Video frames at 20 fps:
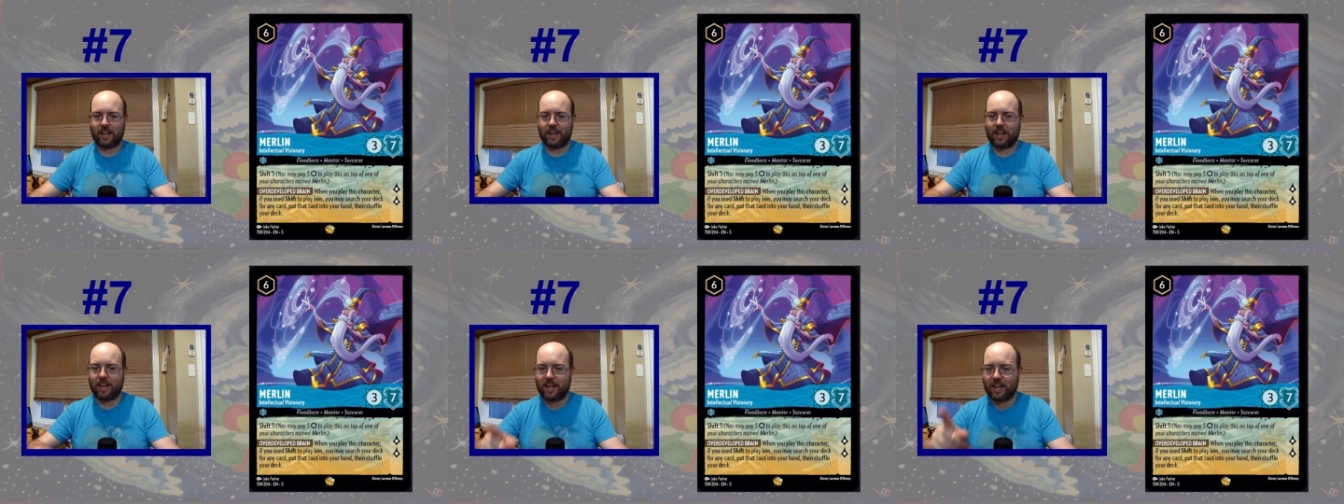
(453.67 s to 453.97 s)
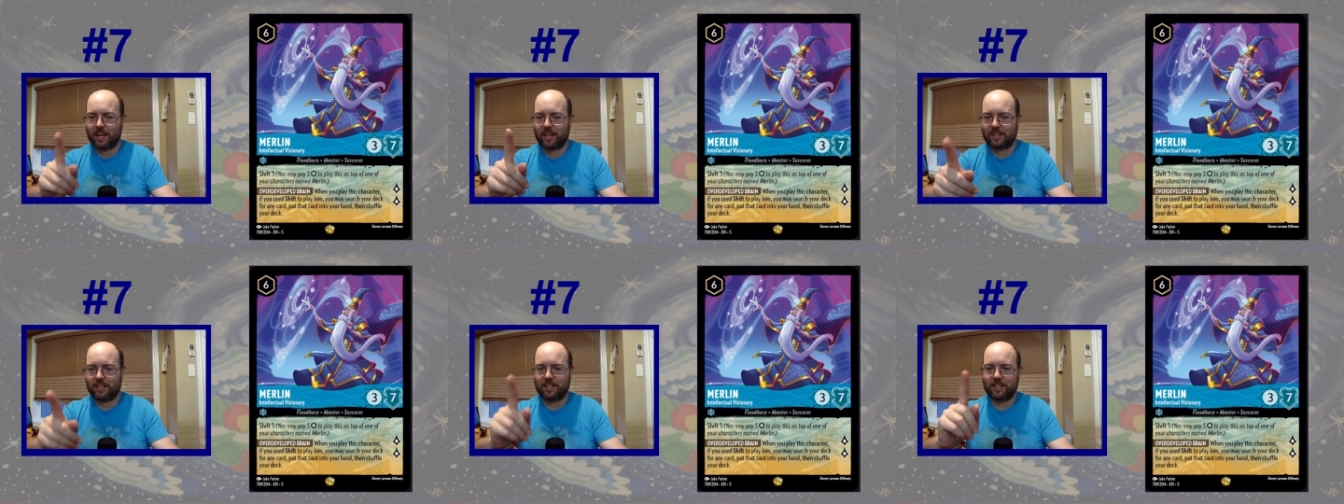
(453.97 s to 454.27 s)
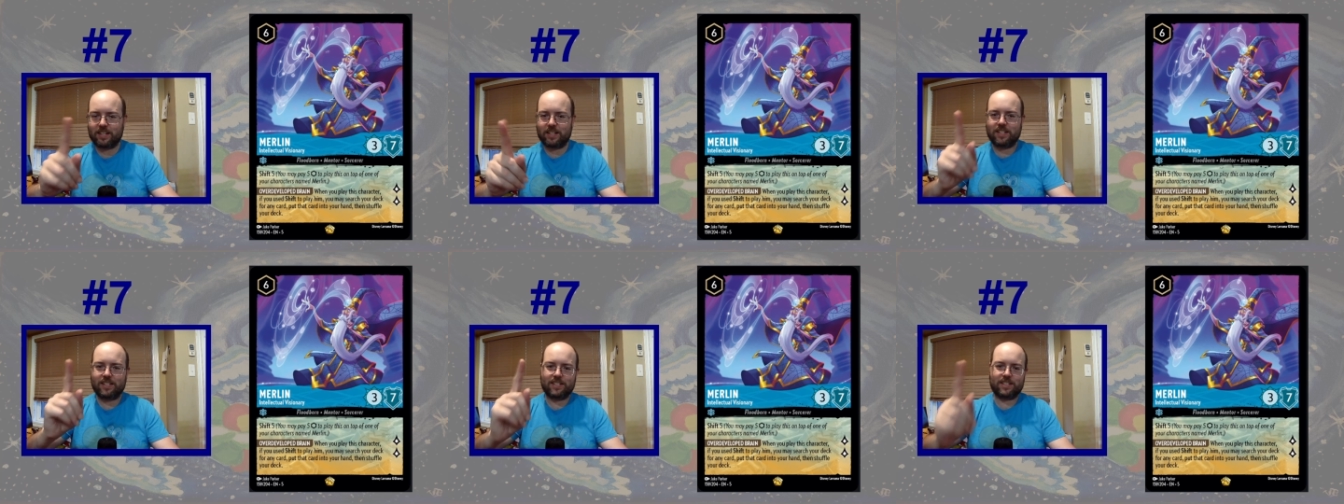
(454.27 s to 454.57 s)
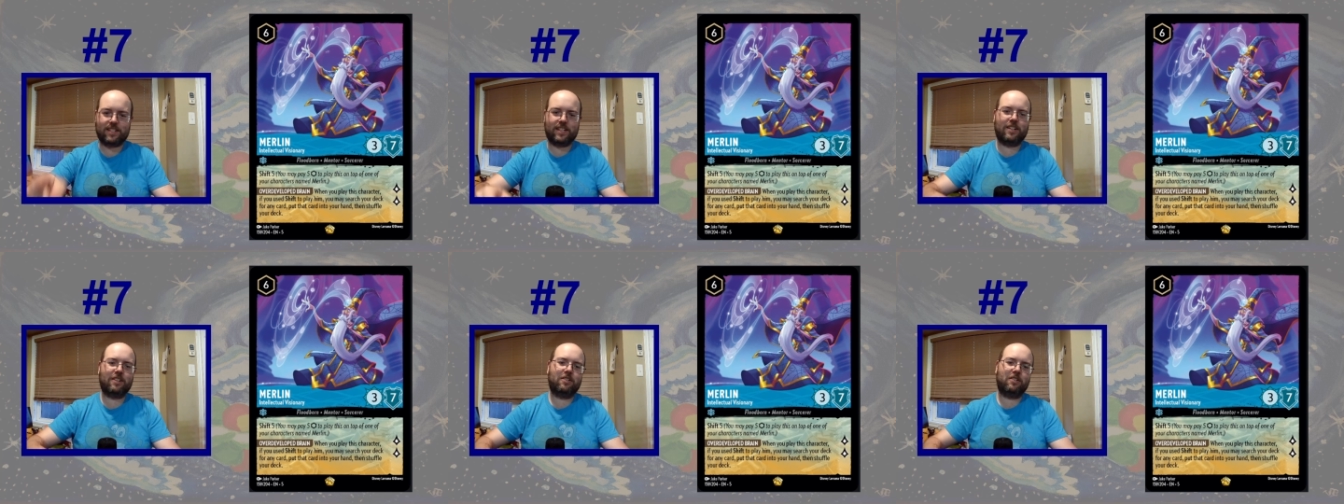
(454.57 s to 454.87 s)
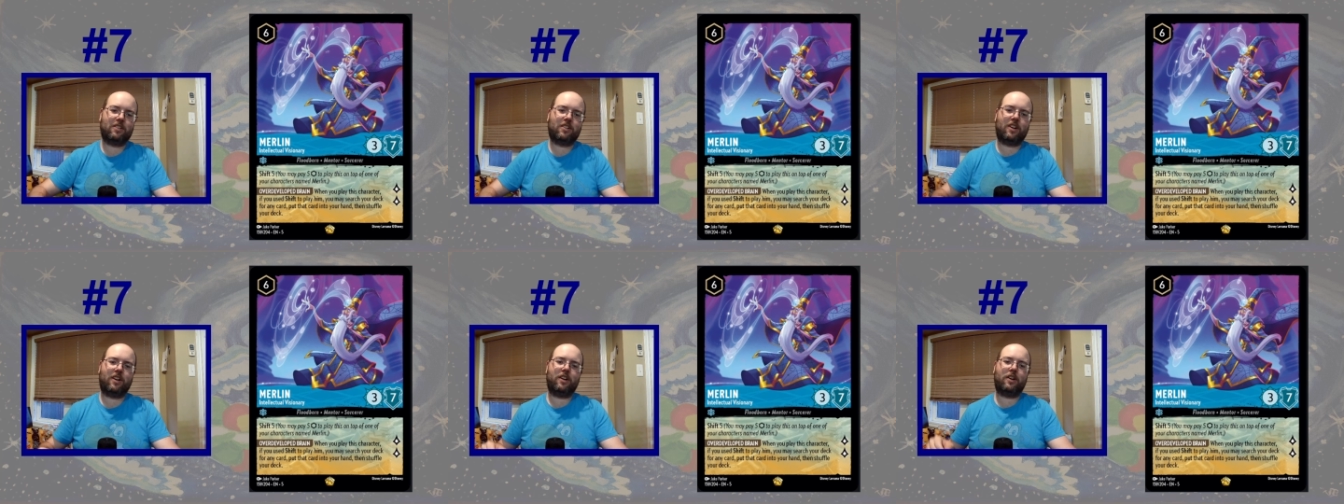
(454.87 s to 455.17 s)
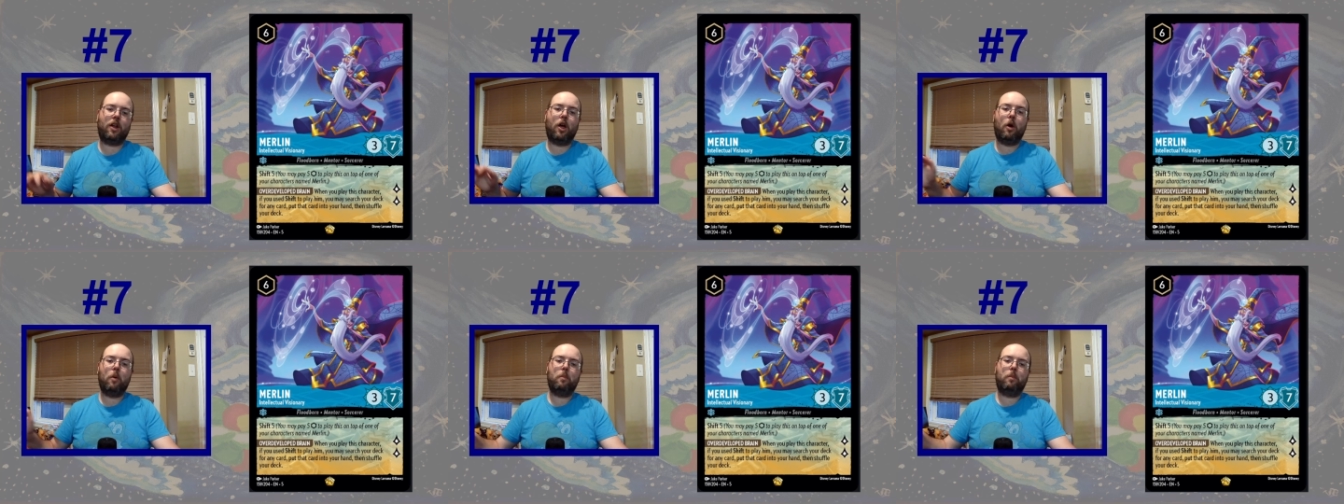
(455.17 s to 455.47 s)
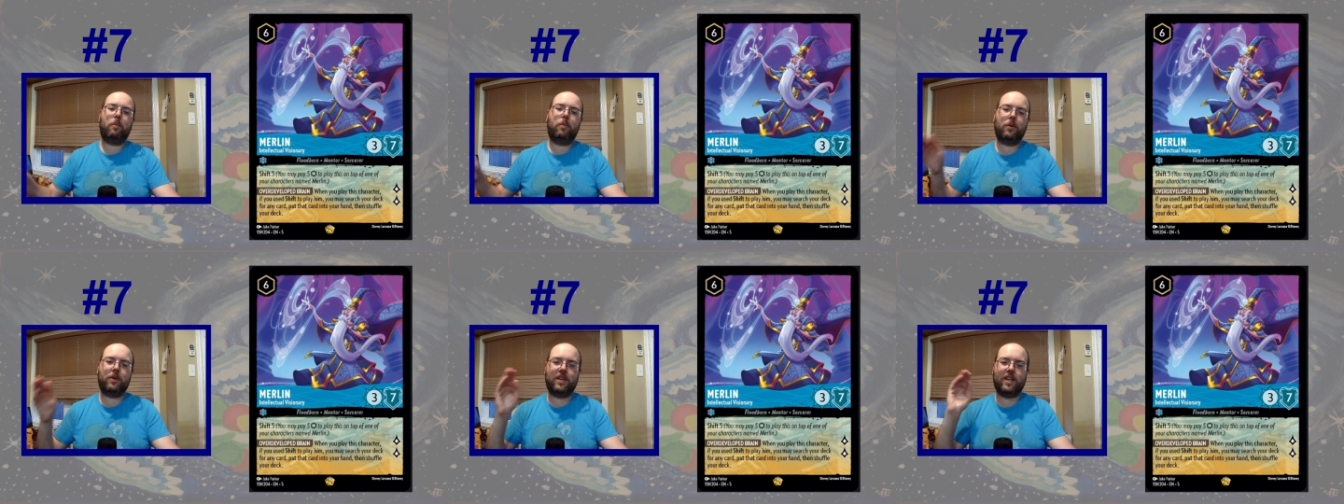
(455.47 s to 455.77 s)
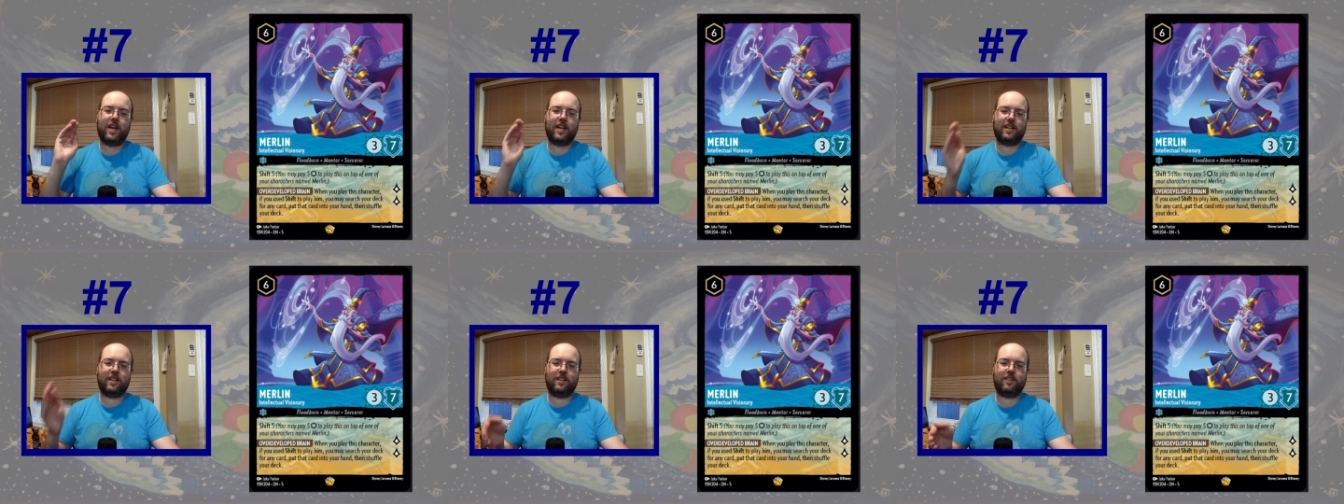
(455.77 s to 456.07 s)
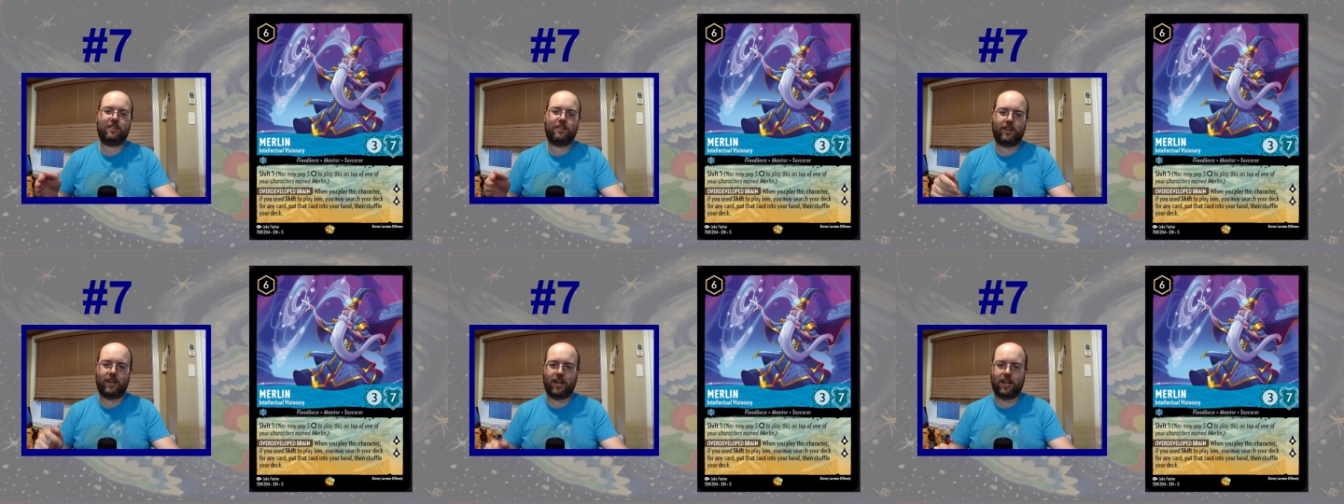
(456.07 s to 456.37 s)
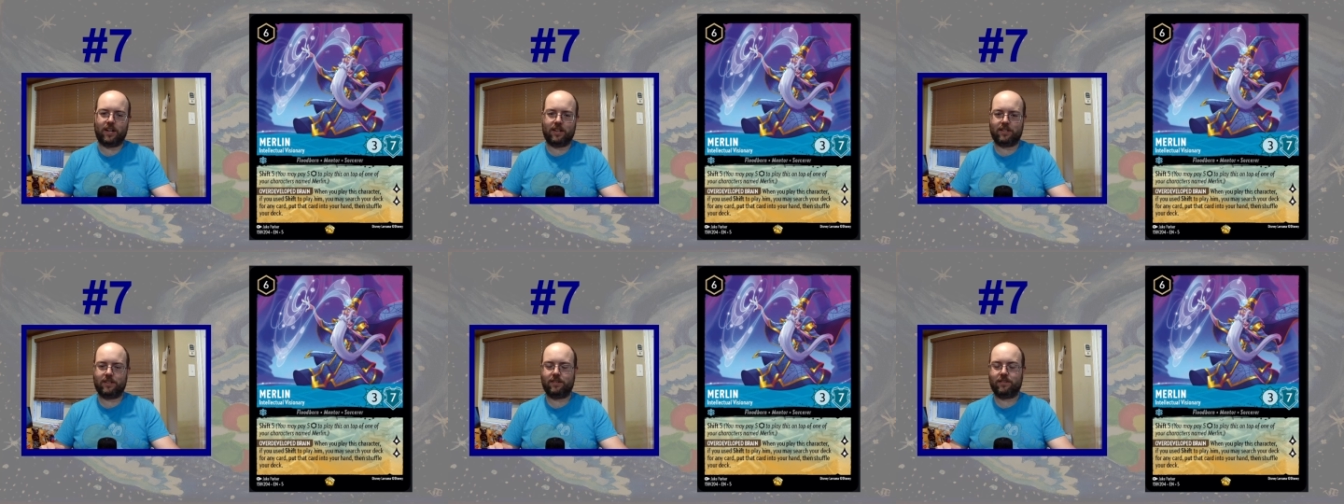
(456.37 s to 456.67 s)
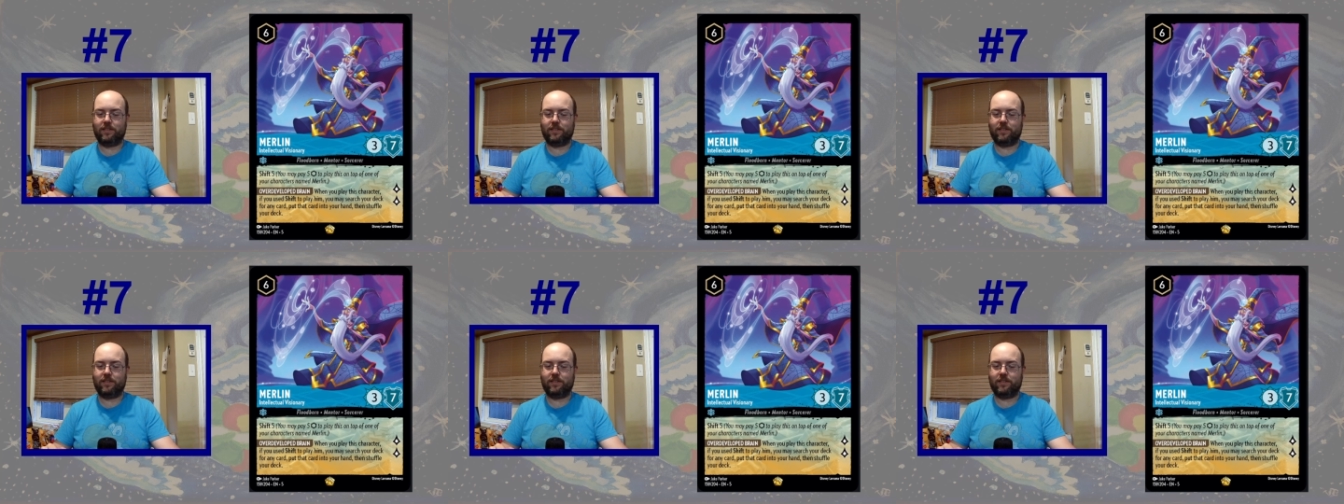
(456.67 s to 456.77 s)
Any single card, put that in your hand.